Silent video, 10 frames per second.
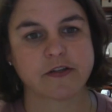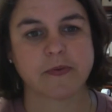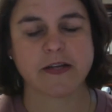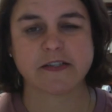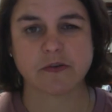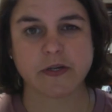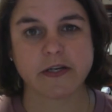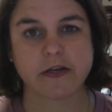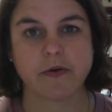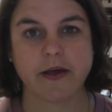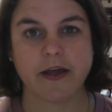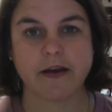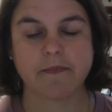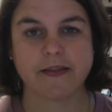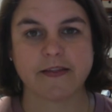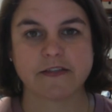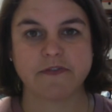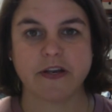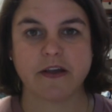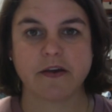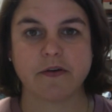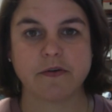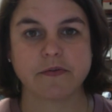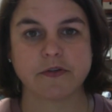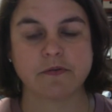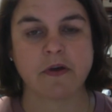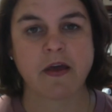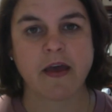but I still wanted to go ahead and make this video to